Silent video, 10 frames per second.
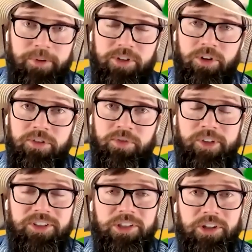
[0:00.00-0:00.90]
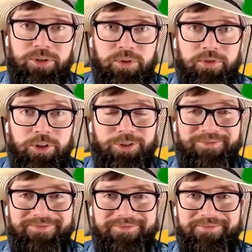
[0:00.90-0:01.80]
episodes from the series with you.
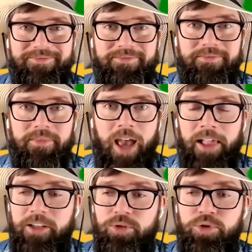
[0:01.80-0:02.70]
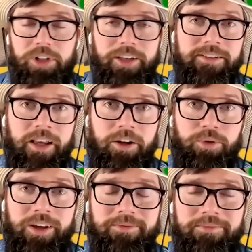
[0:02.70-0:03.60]
Alex, would you like to take it
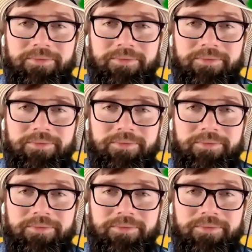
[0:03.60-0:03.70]
away?